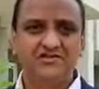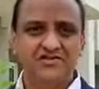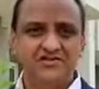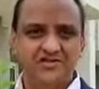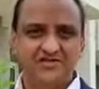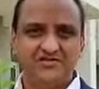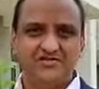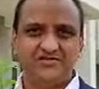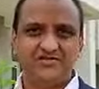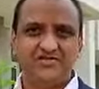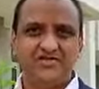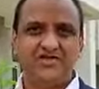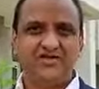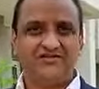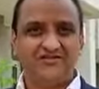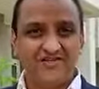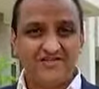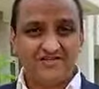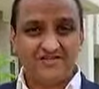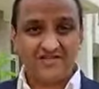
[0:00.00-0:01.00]
stress,
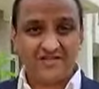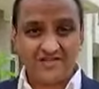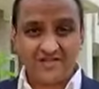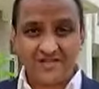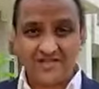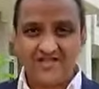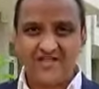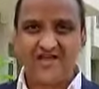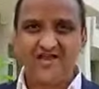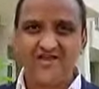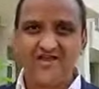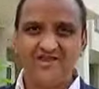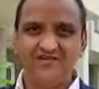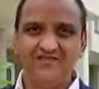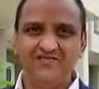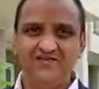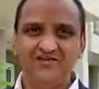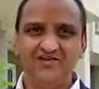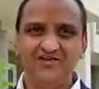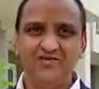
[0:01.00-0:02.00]
or facing any kind
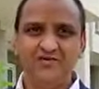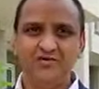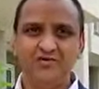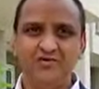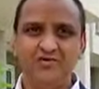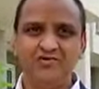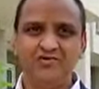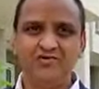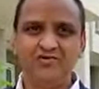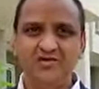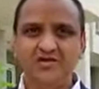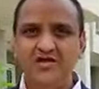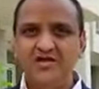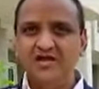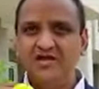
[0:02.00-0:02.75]
of negative emotion,